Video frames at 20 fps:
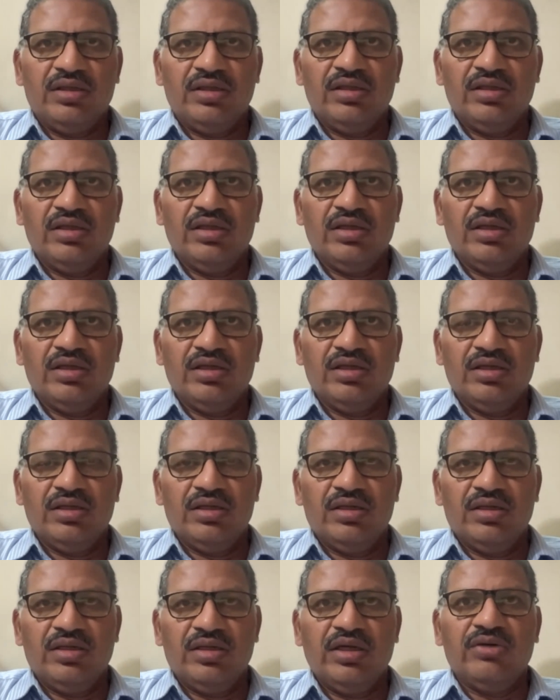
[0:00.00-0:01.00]
in the
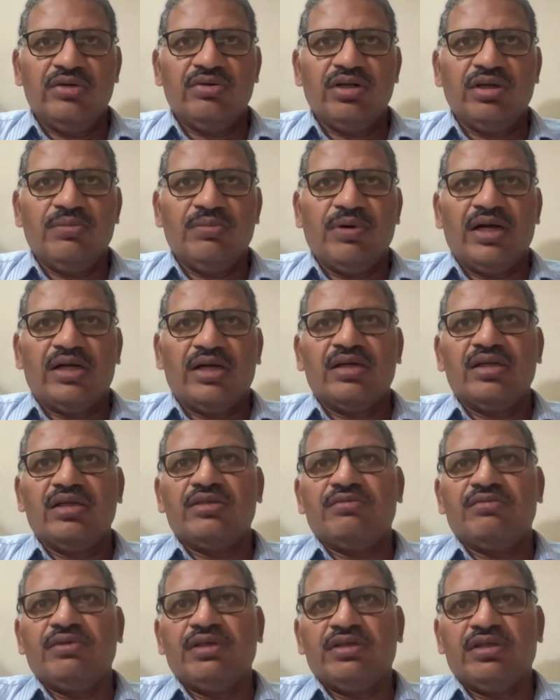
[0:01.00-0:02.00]
day-to-day
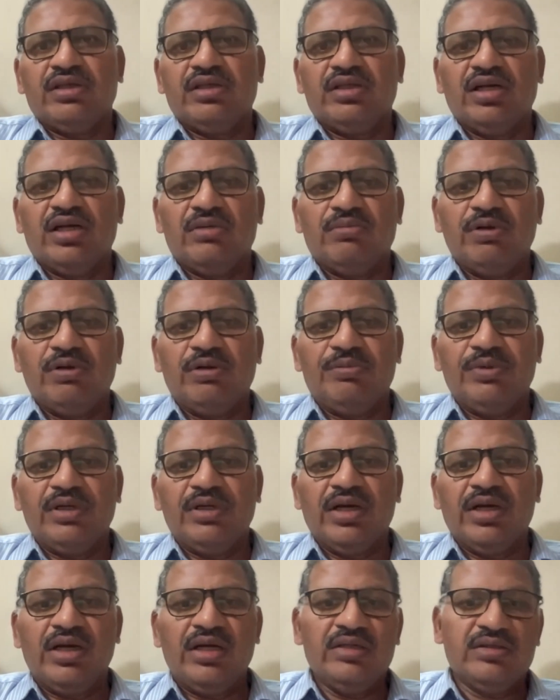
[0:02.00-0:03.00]
practice, we see that
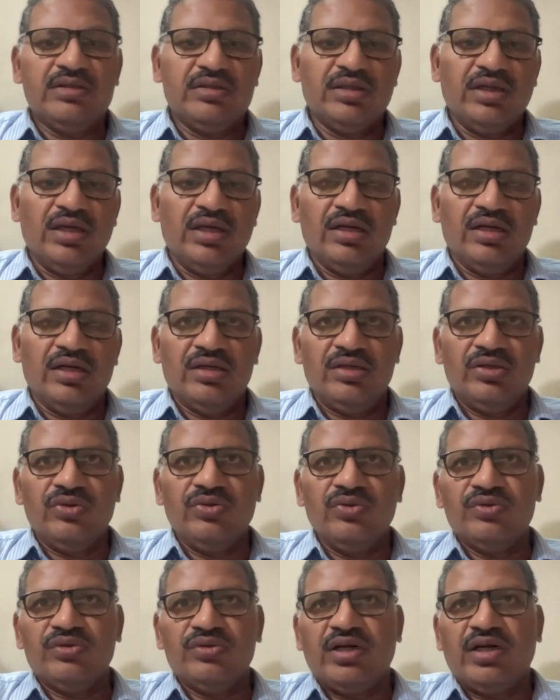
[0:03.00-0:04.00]
PPIs are
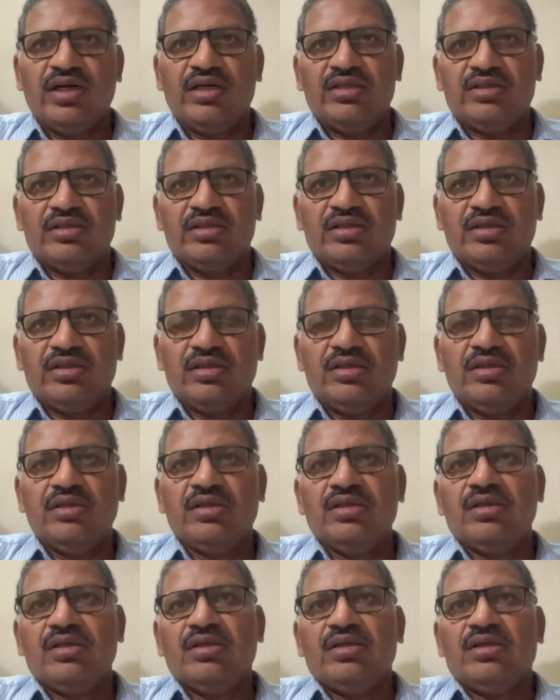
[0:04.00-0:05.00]
used as
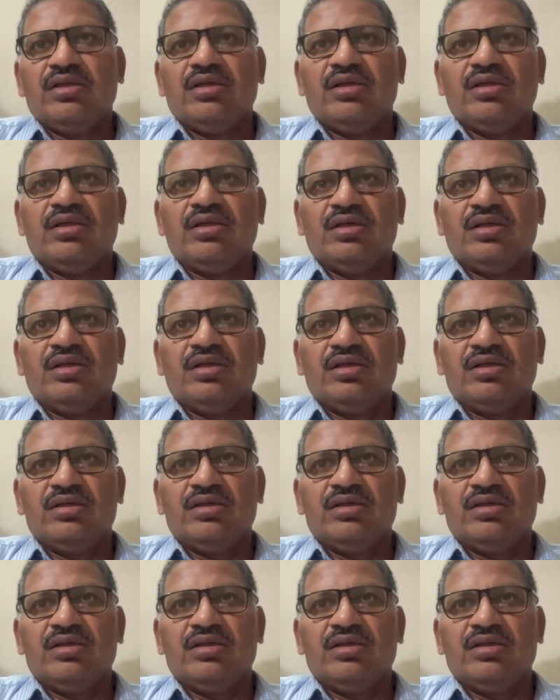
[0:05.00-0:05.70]
uh,